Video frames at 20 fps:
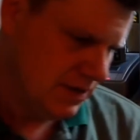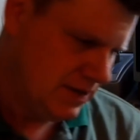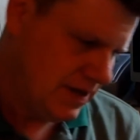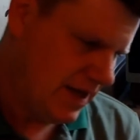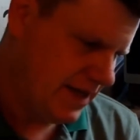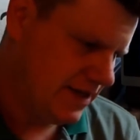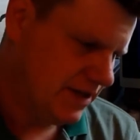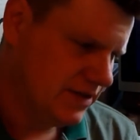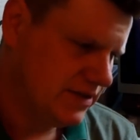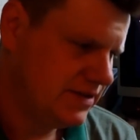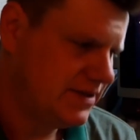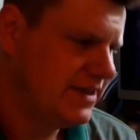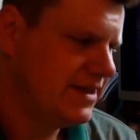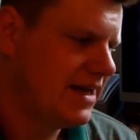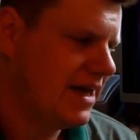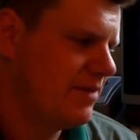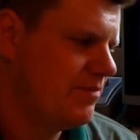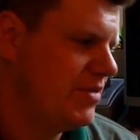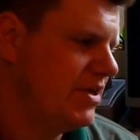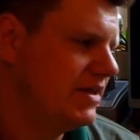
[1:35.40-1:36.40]
And the other thing
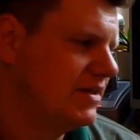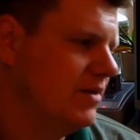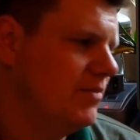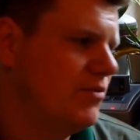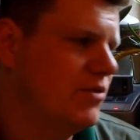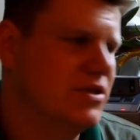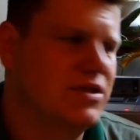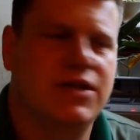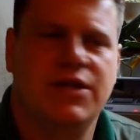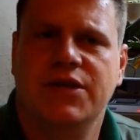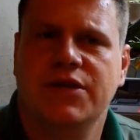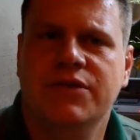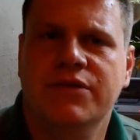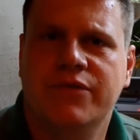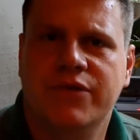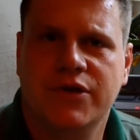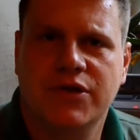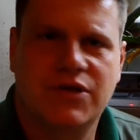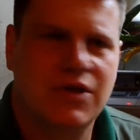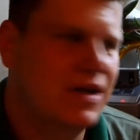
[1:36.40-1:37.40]
I picked up was a
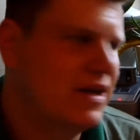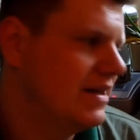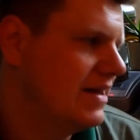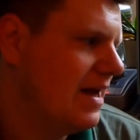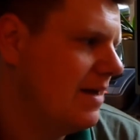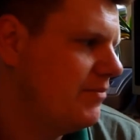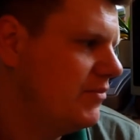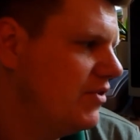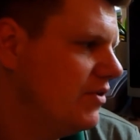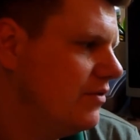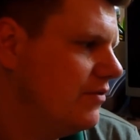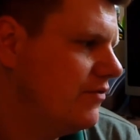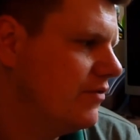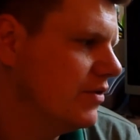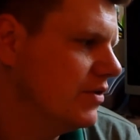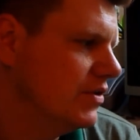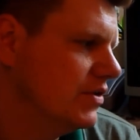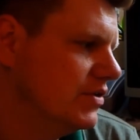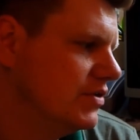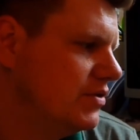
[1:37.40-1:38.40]
universal adapter
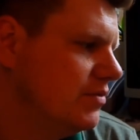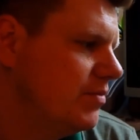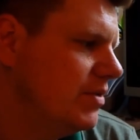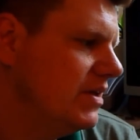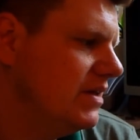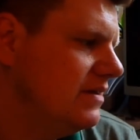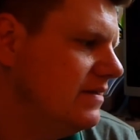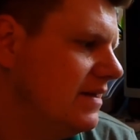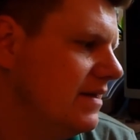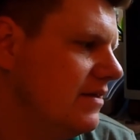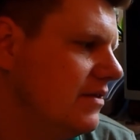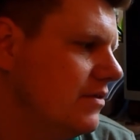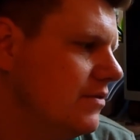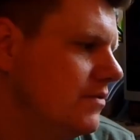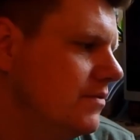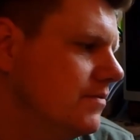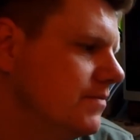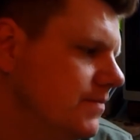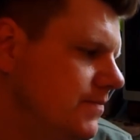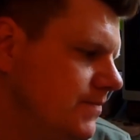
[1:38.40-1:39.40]
for the Super
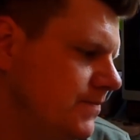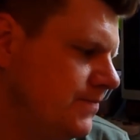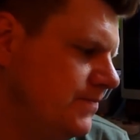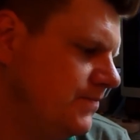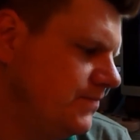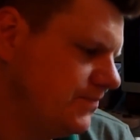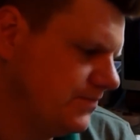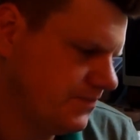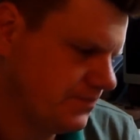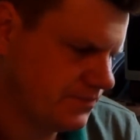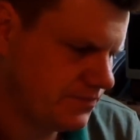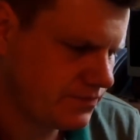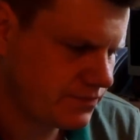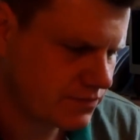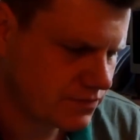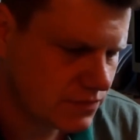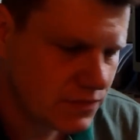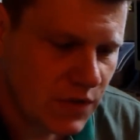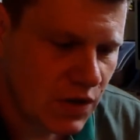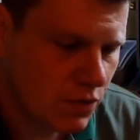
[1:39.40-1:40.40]
Nintendo
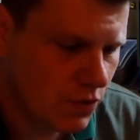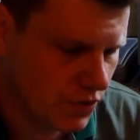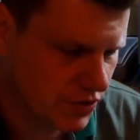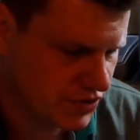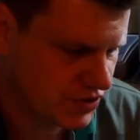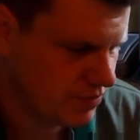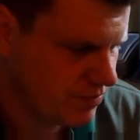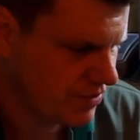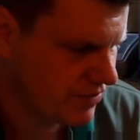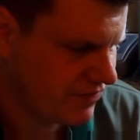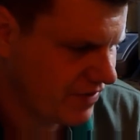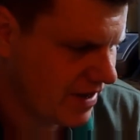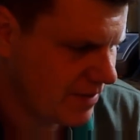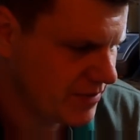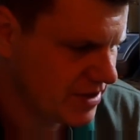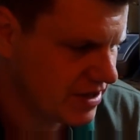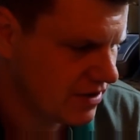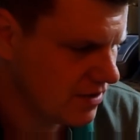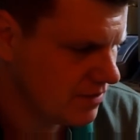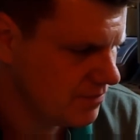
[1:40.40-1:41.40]
or Super
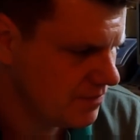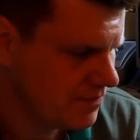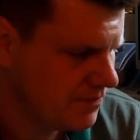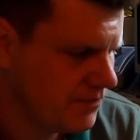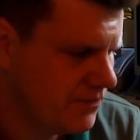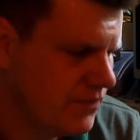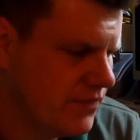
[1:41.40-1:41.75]
Famicom.